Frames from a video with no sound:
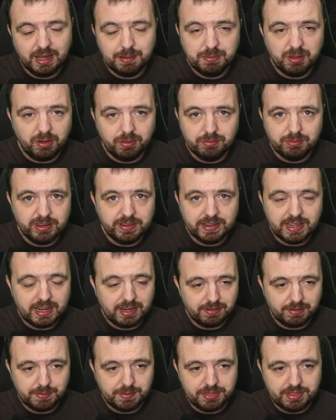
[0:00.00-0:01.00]
I'm not really
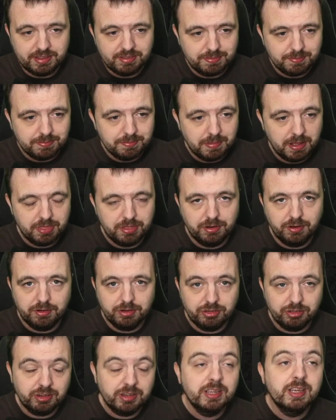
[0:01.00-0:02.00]
angry with this
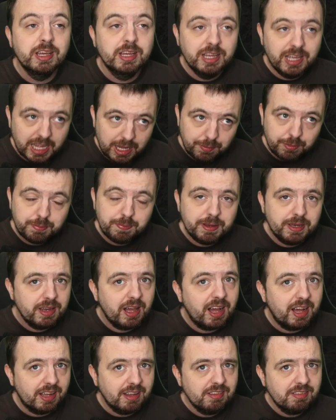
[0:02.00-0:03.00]
methodology. It would be
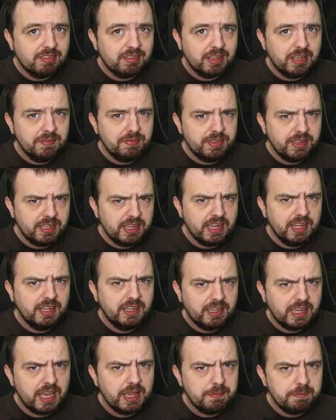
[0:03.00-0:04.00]
nice if the
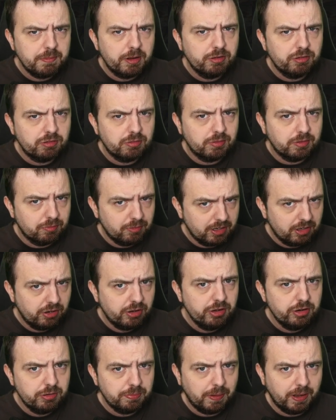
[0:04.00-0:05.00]
in-game mounts
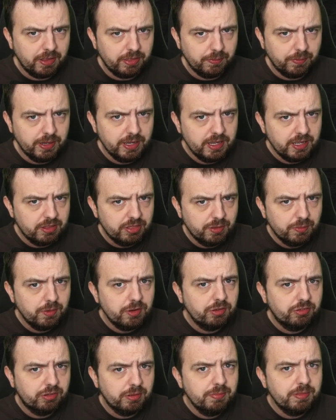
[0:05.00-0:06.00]
returned, by the way. There
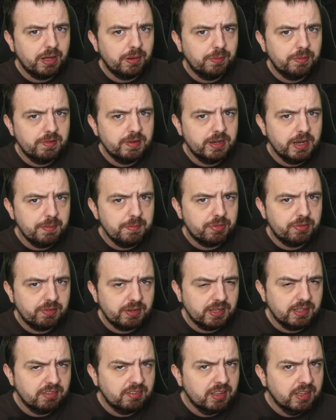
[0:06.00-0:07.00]
were some that were in
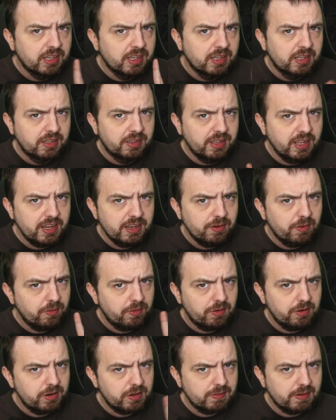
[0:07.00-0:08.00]
M3s. They no
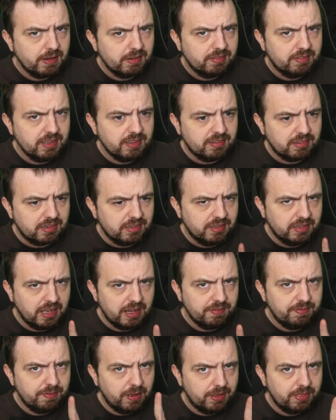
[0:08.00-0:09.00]
longer exist, and
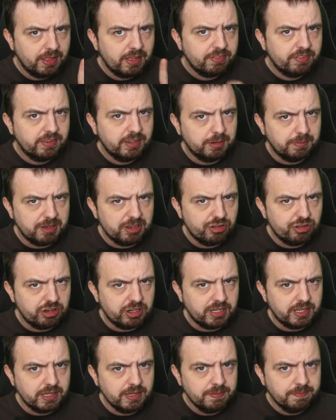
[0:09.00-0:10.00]
that's a little bit
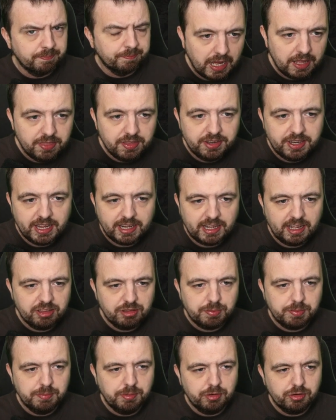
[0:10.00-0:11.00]
cheeky. And the deck
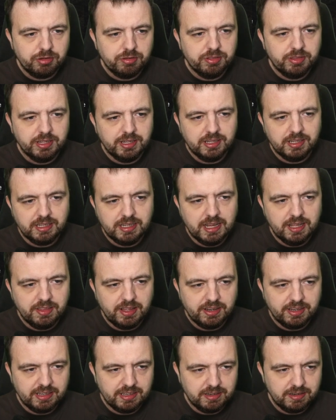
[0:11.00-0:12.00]
hands promotion thing, yeah,
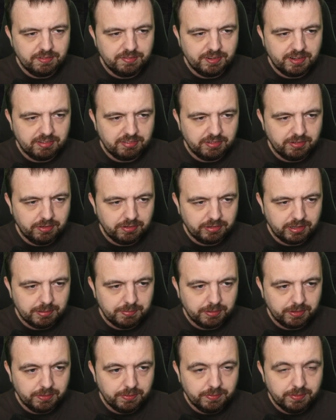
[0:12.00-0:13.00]
that needed a fix a long time
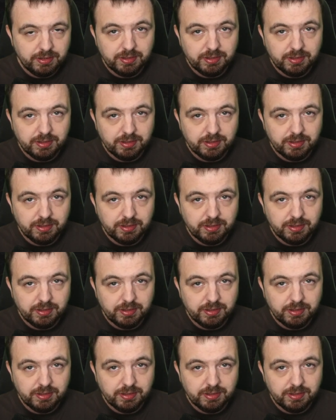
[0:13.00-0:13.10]
ago.